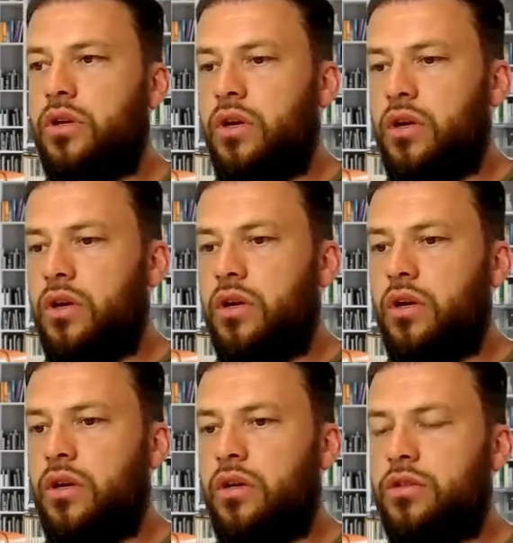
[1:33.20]

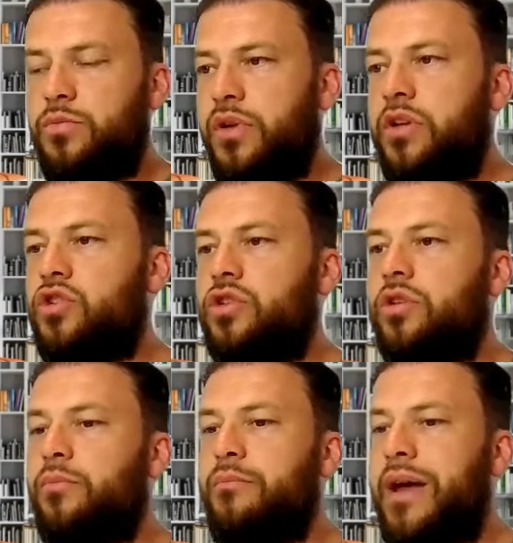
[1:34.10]
uh, spiritual
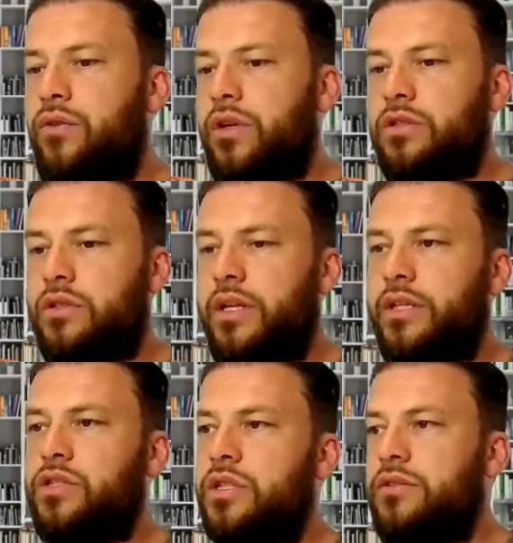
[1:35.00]
merits
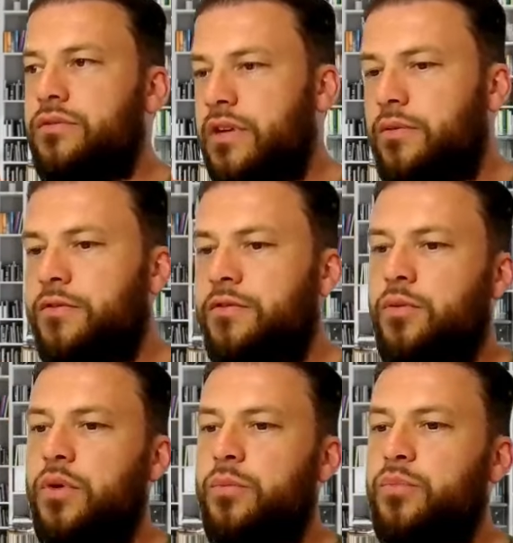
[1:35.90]
that she developed
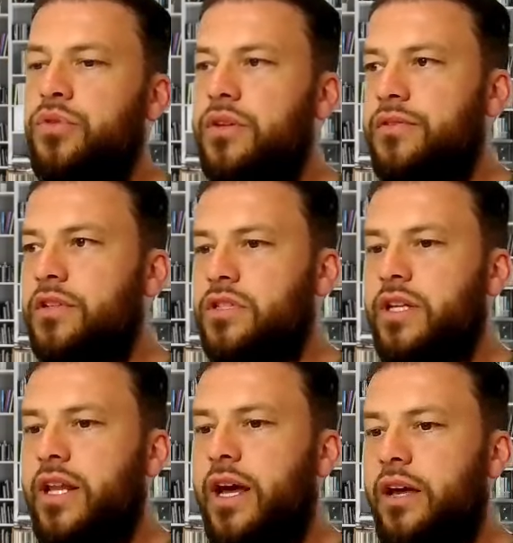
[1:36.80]
from a previous
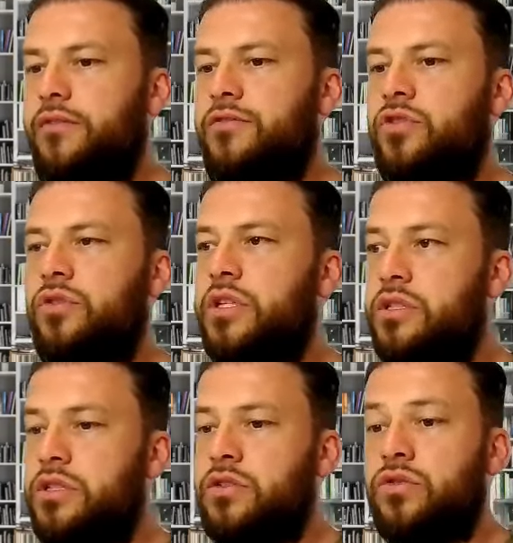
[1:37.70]
life. So
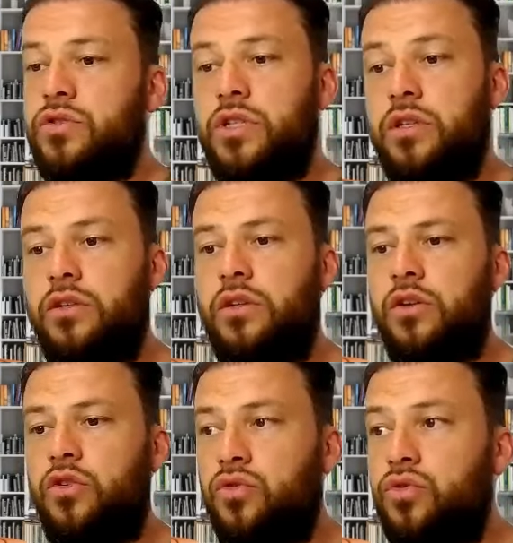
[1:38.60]
this is considered a
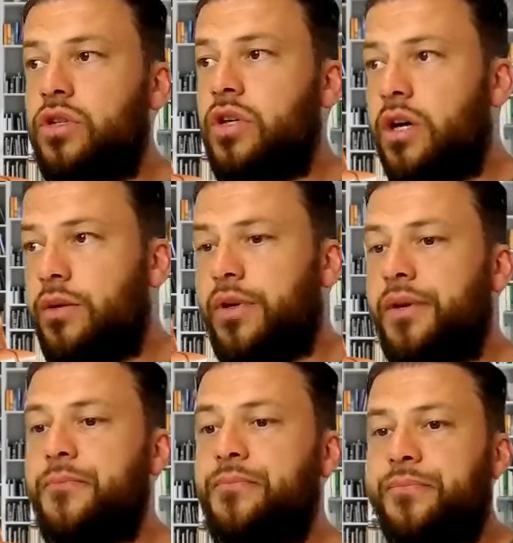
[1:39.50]
good
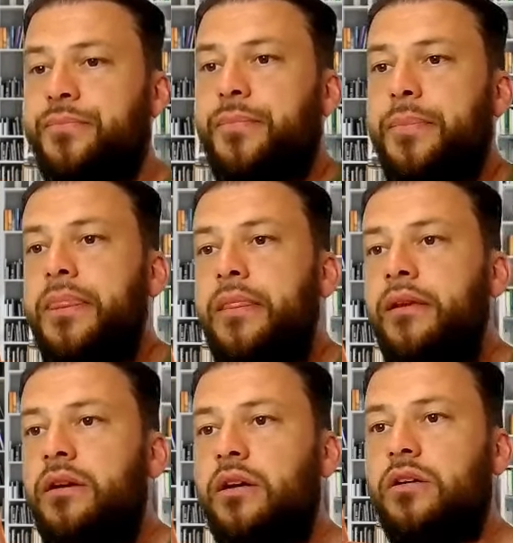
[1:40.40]
karma
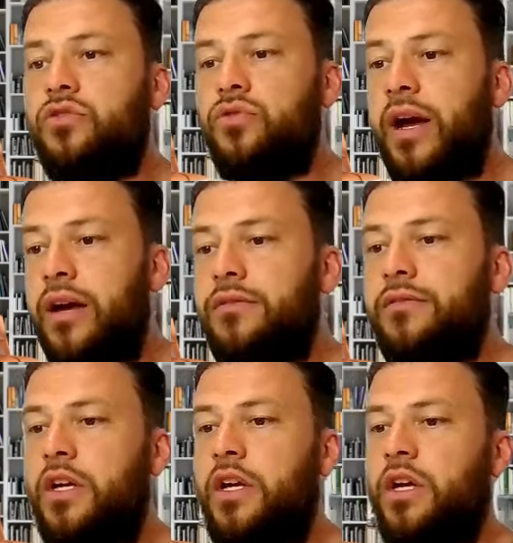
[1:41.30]
uh, to have.
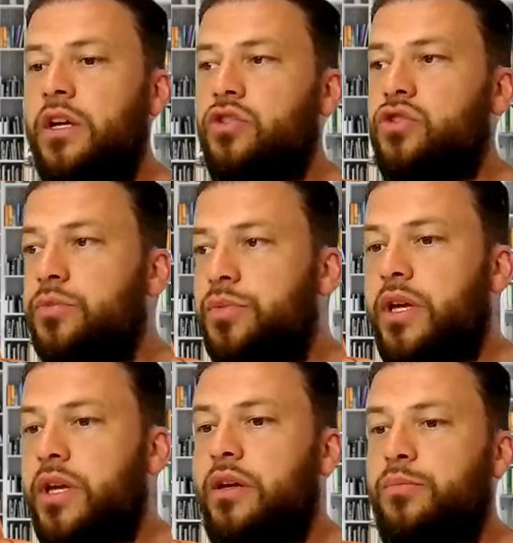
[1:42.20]

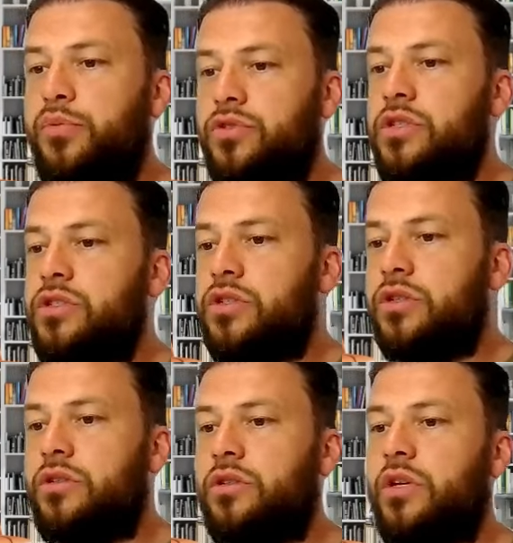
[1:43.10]
Jupiter
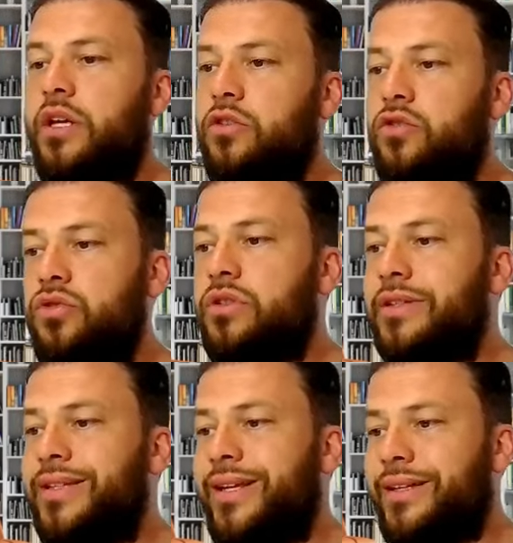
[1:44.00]
positioned in good
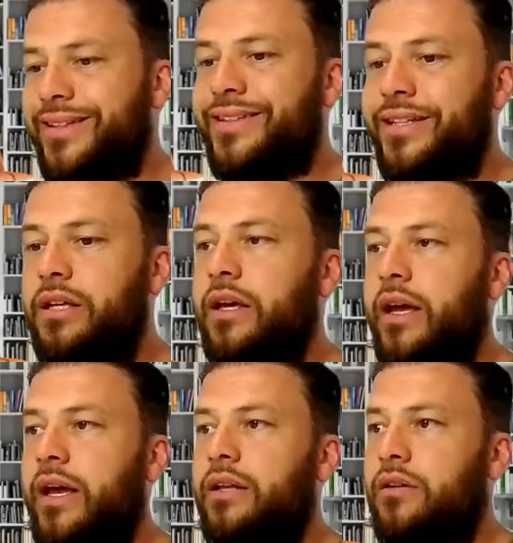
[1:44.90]
dignity
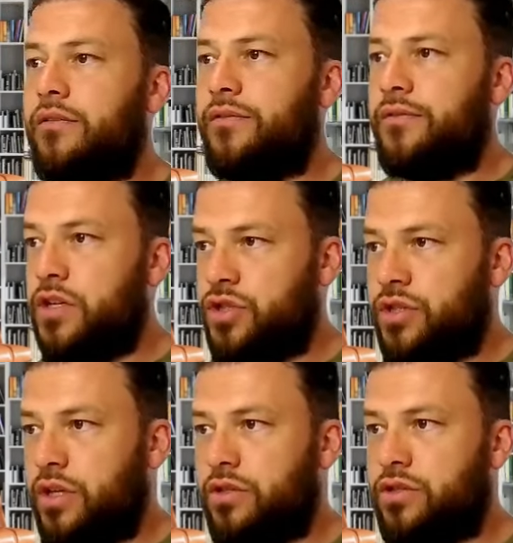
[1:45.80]
and
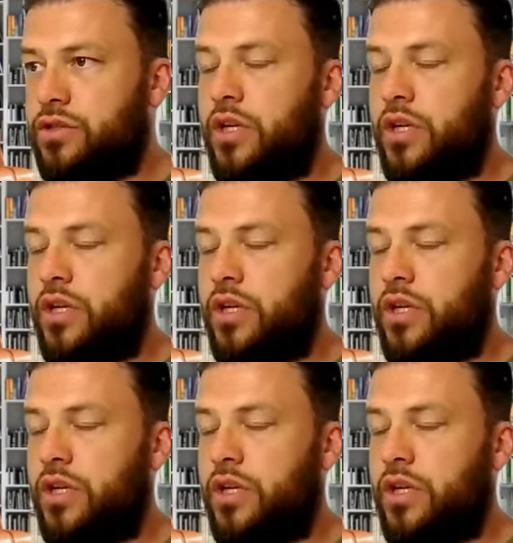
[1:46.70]
avastas.